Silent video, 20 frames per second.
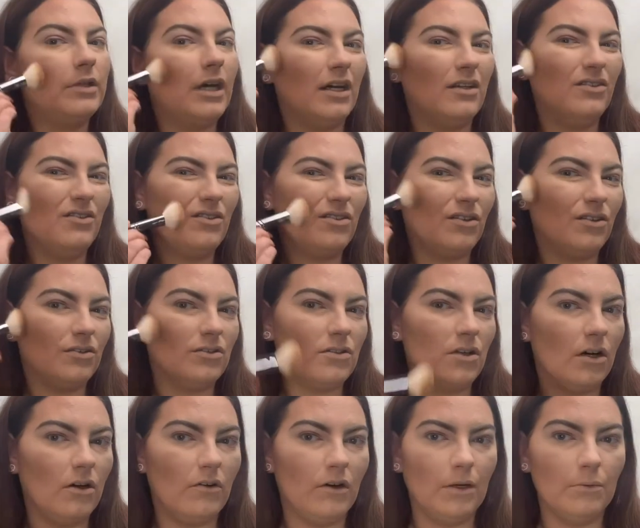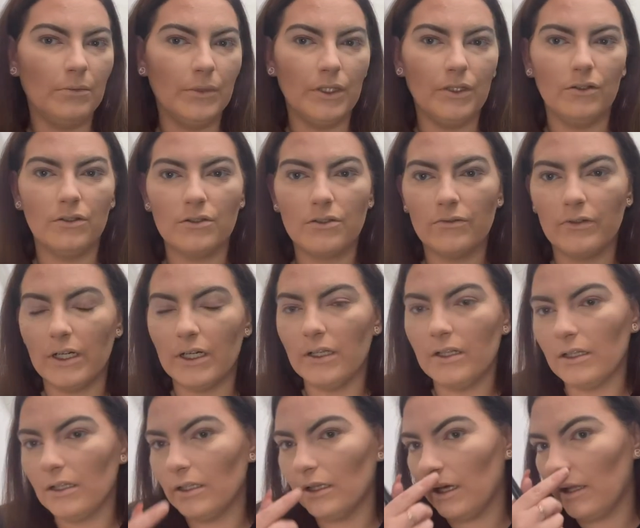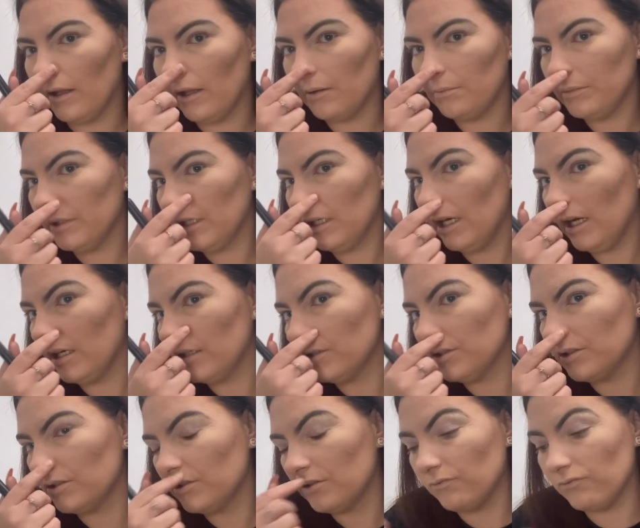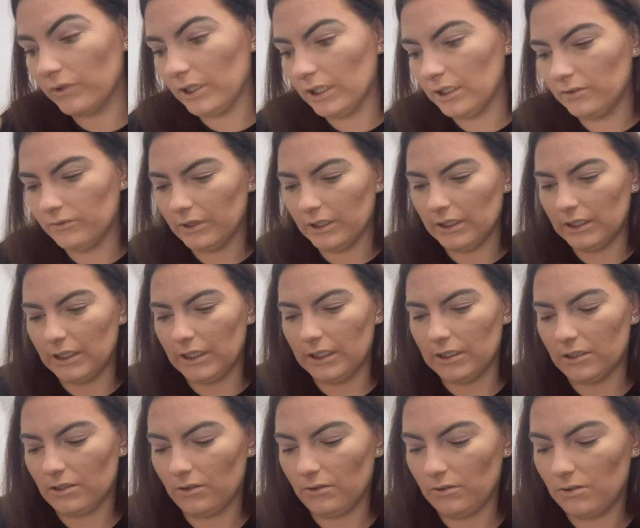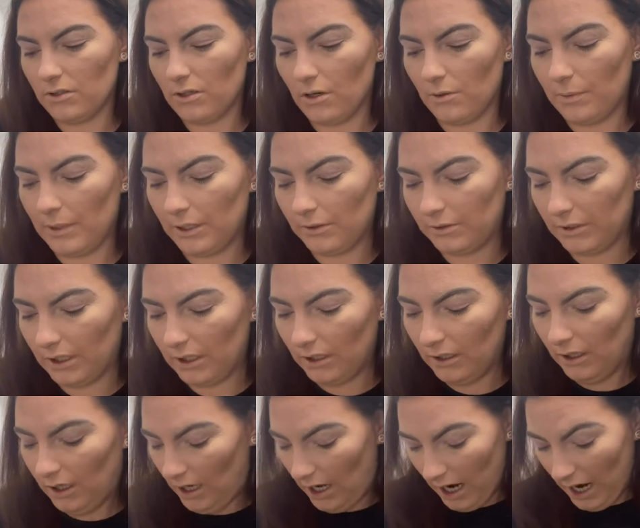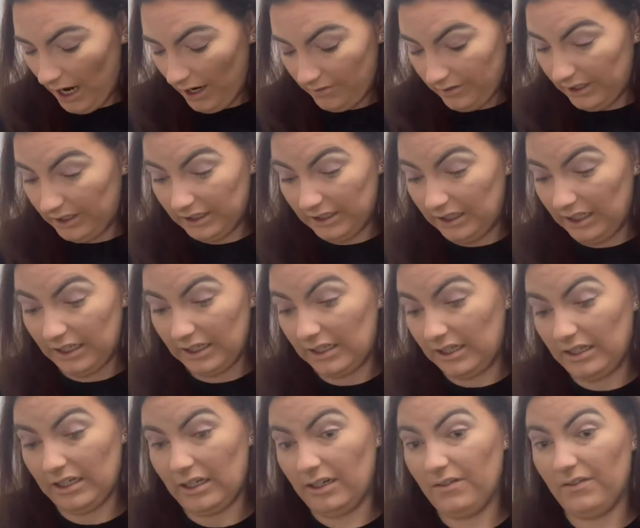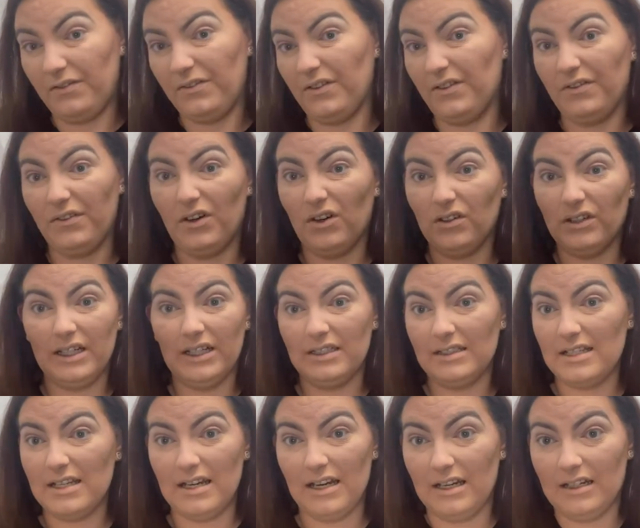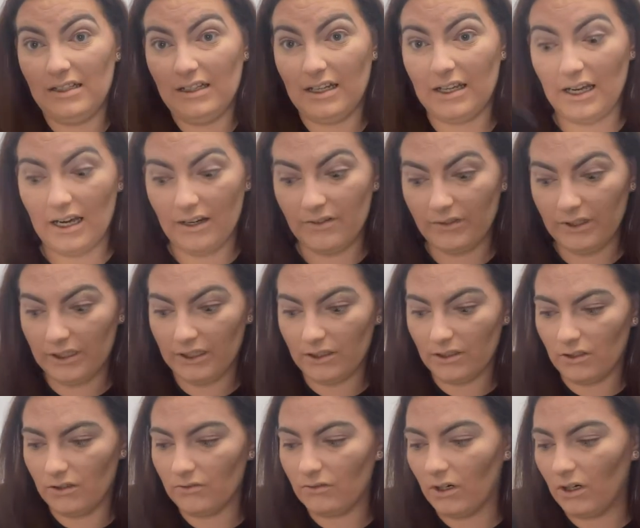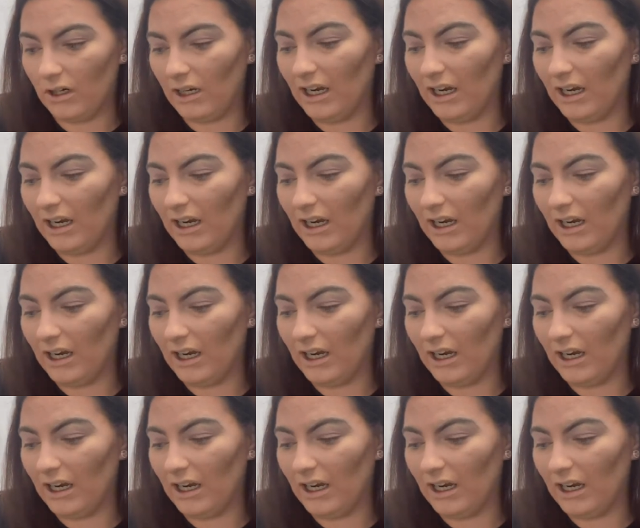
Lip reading: I don't contour out my nose or anything like that, but yeah, it's just a really, really nice contour powder. I really like that, and for $4.99 you can't really go wrong.